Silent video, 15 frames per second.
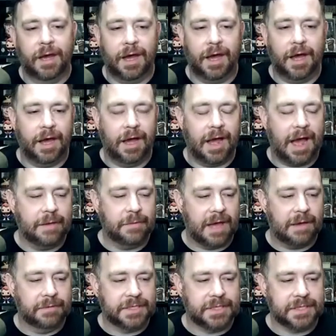uh, I, I
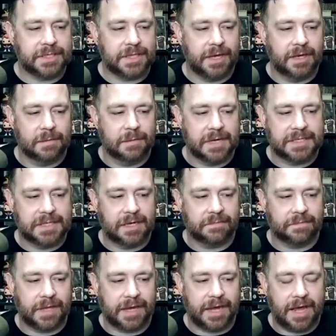was just thinking to
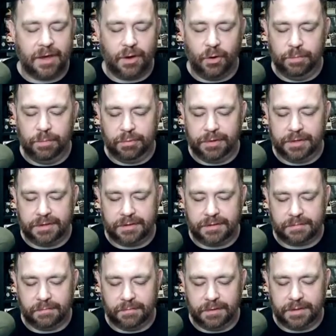myself, like, I hope with,
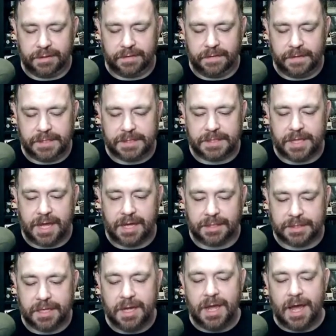with these
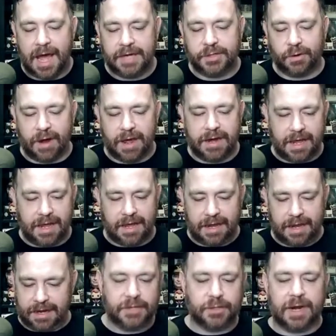things, I try
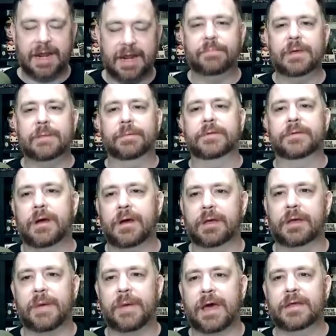to try to have people talk
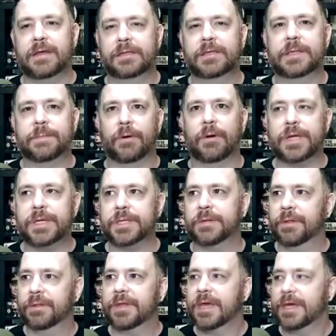about
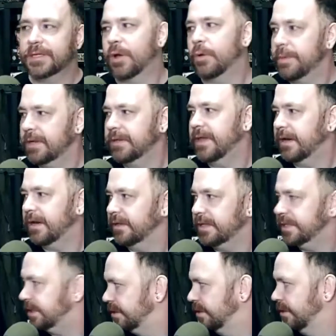inspirational things, hoping that at
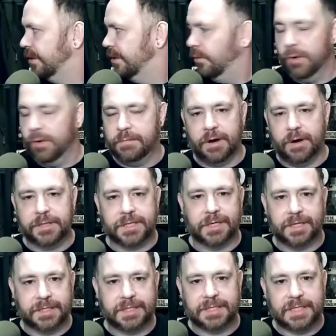least one person
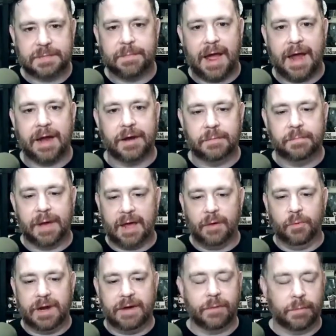gets inspired by
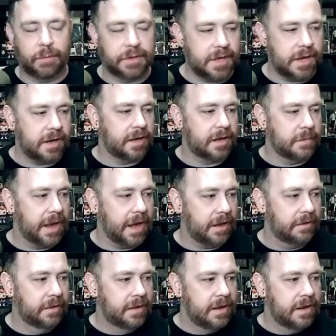whatever we're talking about.